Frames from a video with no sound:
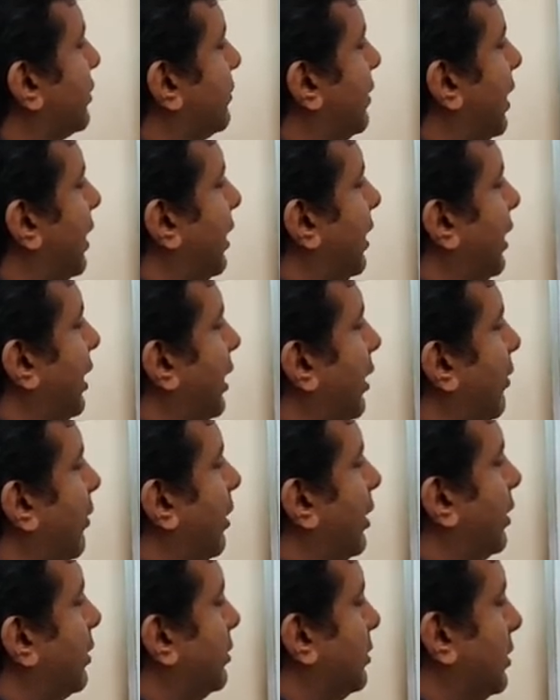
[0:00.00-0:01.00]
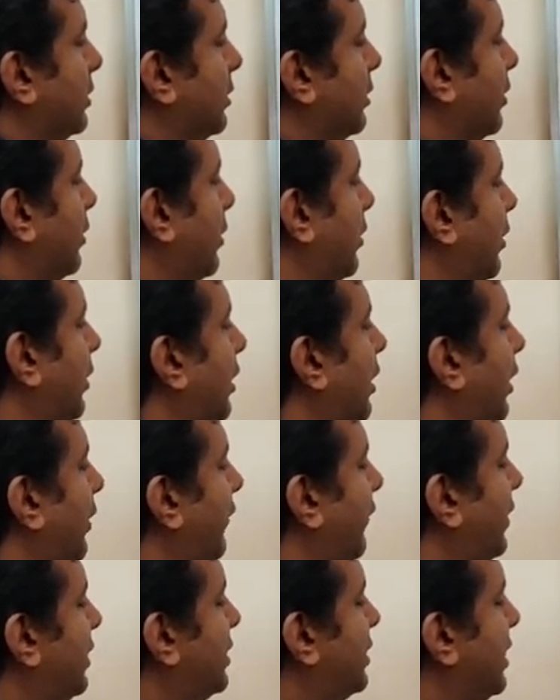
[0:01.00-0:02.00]
1 equal to 0,
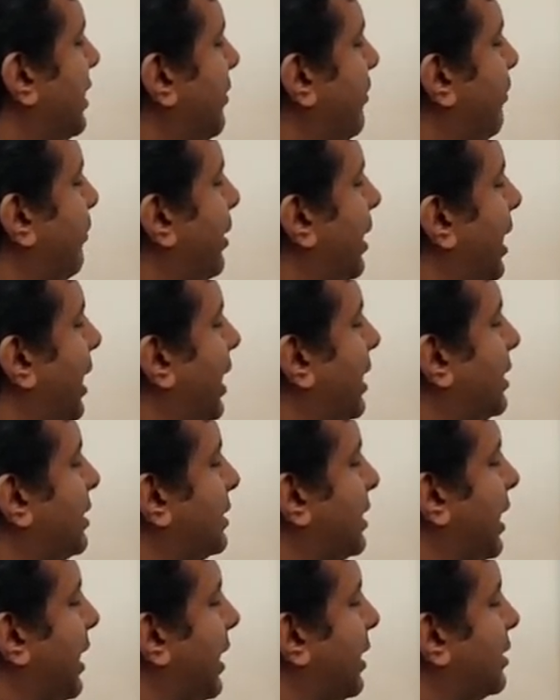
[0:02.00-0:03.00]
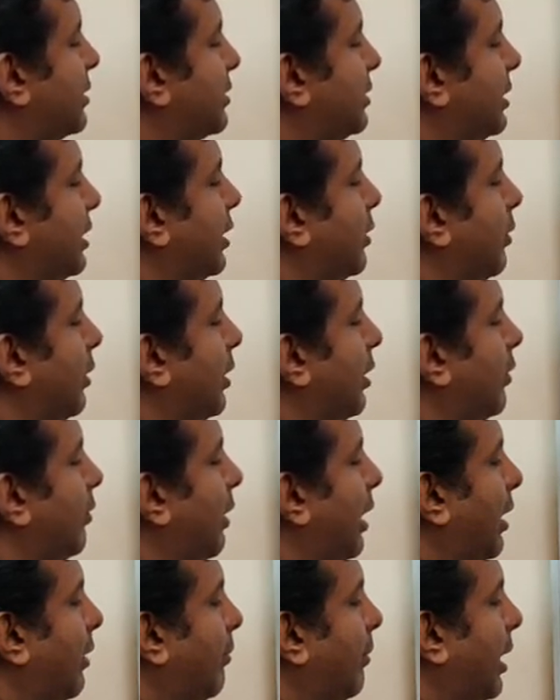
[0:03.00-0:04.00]
which implies x equal to
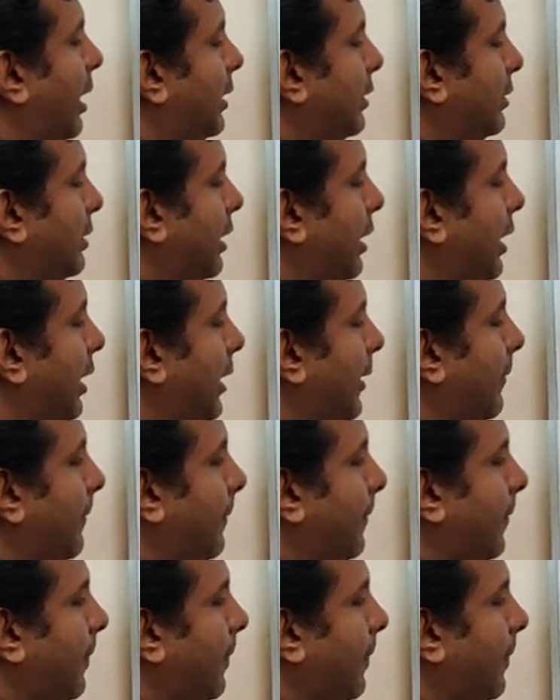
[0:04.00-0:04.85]
1 by 3,